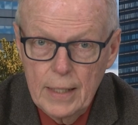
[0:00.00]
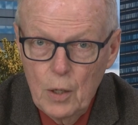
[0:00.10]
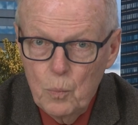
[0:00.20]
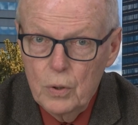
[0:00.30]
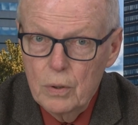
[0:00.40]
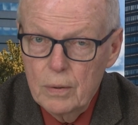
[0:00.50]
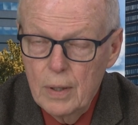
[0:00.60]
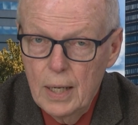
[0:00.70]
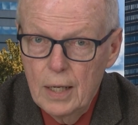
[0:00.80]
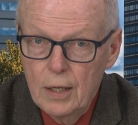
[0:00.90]
again, we're
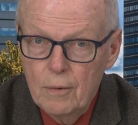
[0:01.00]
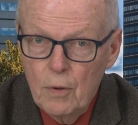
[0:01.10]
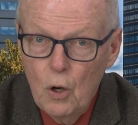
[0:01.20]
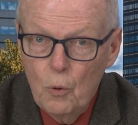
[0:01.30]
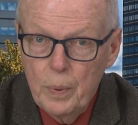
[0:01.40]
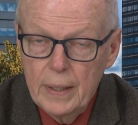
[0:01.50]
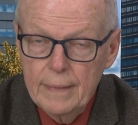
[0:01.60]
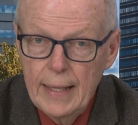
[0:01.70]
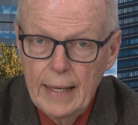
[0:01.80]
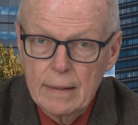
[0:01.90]
um, hoping
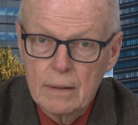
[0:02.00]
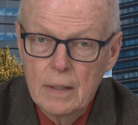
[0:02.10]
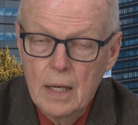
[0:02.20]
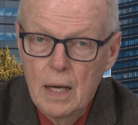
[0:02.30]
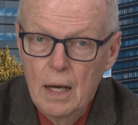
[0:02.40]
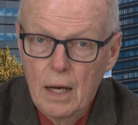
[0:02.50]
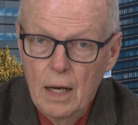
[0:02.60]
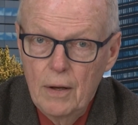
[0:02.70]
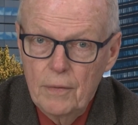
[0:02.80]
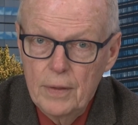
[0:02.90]
that
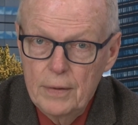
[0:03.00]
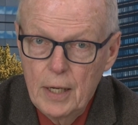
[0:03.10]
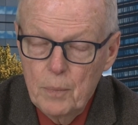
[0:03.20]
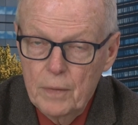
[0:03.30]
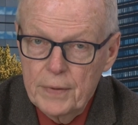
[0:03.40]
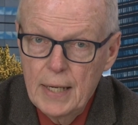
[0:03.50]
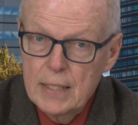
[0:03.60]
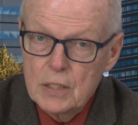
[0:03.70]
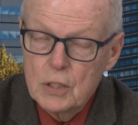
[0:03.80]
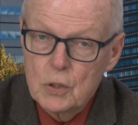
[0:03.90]
uh, the number of
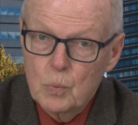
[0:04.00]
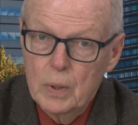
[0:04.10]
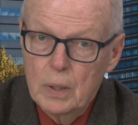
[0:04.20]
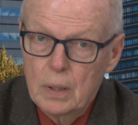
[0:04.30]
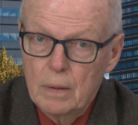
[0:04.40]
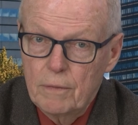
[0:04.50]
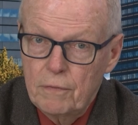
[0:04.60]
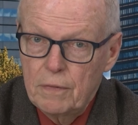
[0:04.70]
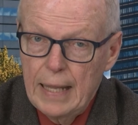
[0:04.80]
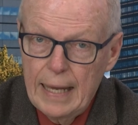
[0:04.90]
cases will
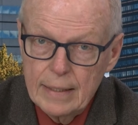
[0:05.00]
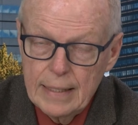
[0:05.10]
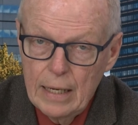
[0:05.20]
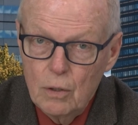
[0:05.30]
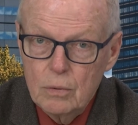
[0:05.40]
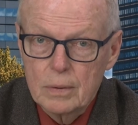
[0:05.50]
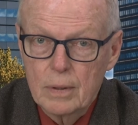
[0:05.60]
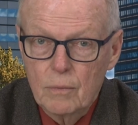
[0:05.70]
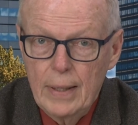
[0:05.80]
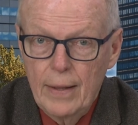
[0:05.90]
flatten out
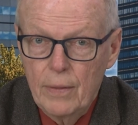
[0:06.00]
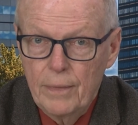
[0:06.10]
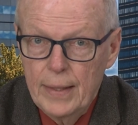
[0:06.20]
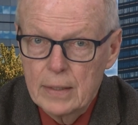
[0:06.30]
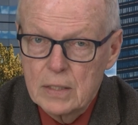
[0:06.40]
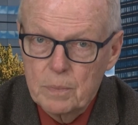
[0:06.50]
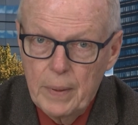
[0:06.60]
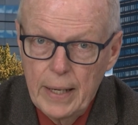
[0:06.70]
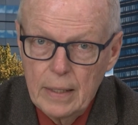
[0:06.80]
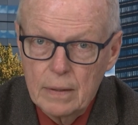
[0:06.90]
rather than
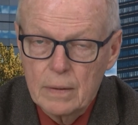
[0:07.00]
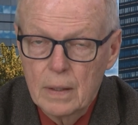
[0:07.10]
spike.